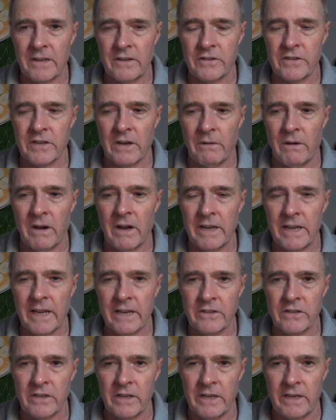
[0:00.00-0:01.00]
so I
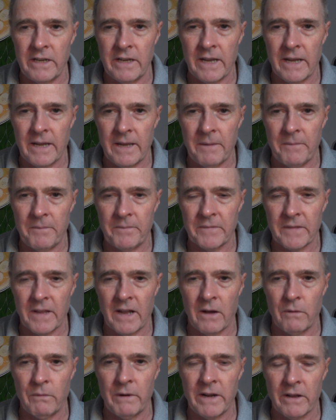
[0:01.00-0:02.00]
actually
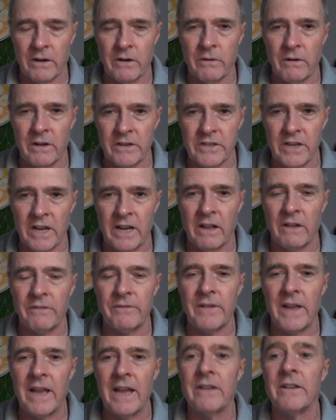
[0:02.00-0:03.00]
I went across and I
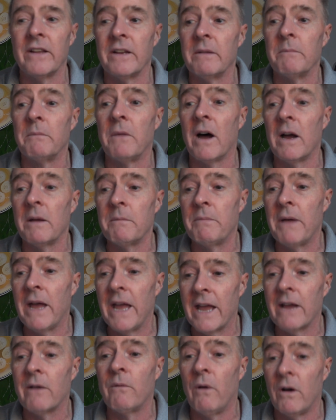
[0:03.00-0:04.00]
found it. My
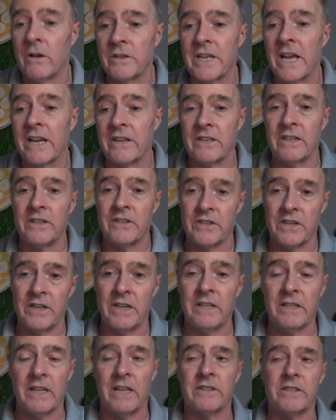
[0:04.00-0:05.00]
bag was actually
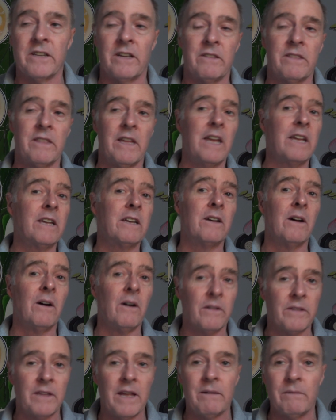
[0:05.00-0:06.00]
sitting there, so thank
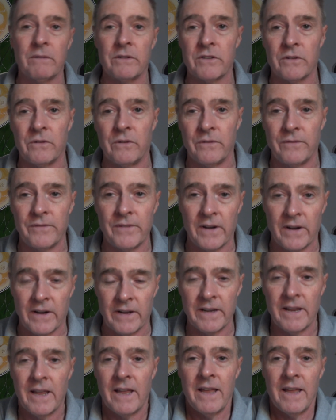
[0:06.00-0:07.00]
God that was all fine.